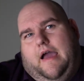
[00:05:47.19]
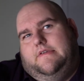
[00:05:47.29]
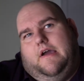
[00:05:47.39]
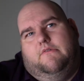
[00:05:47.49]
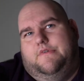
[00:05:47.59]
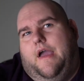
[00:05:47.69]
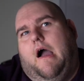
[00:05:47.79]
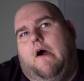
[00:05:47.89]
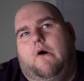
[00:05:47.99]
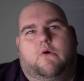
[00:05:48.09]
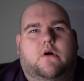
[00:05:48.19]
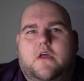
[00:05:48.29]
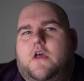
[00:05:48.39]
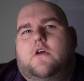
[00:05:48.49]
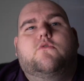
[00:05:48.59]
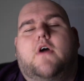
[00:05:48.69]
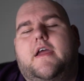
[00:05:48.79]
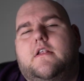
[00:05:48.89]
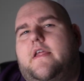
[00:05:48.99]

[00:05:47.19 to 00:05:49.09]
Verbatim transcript: I don't know, right?